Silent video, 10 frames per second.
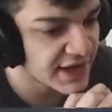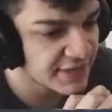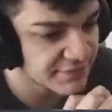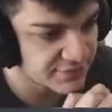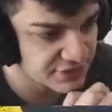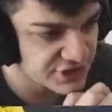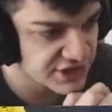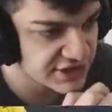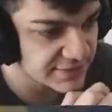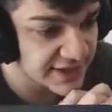pretty much
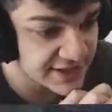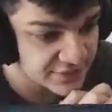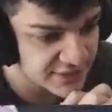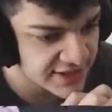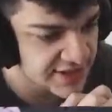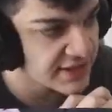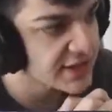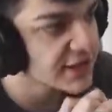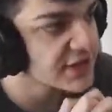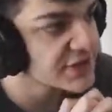kill him anyway,
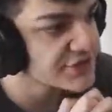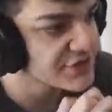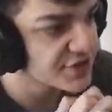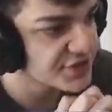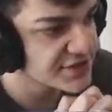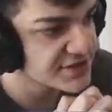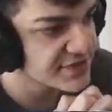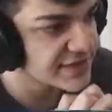so it doesn't matter